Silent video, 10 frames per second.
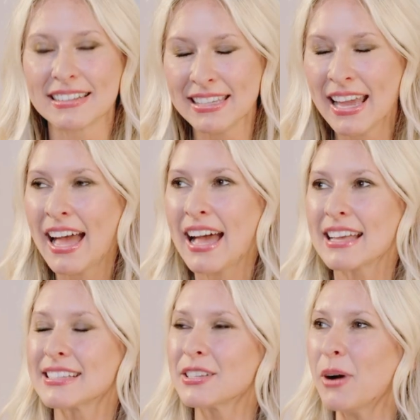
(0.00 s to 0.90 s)
Yeah.
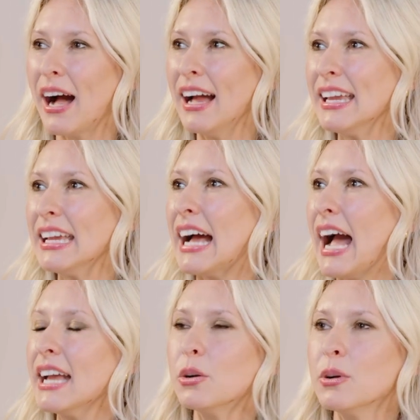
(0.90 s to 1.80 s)
So I
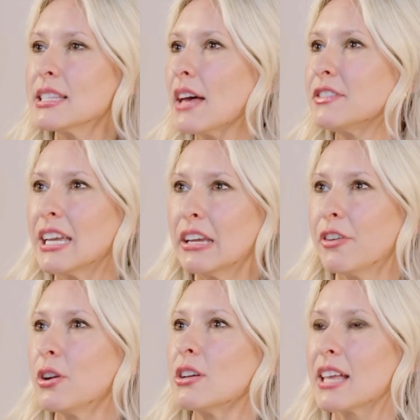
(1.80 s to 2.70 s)
had always loved taking
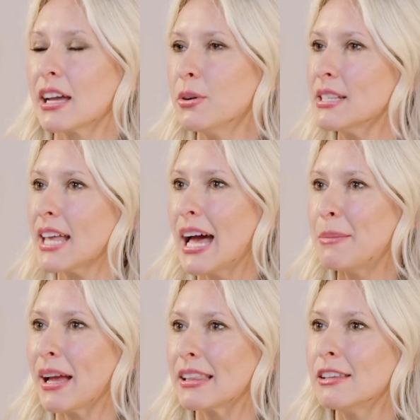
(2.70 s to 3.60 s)
photos. I always had
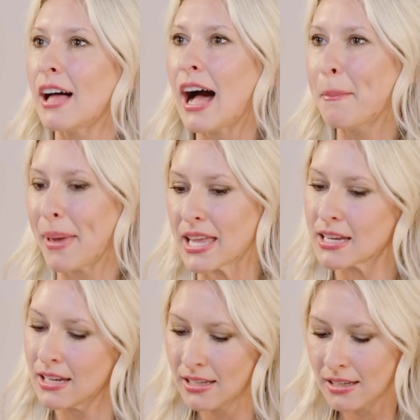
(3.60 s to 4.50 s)
my little hot
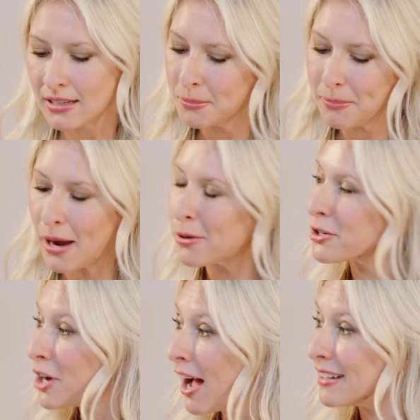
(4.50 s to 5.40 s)
pink power
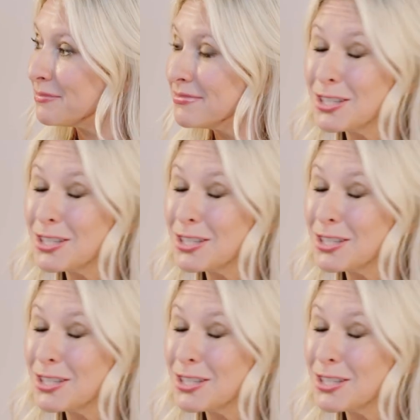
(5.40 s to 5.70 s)
shot.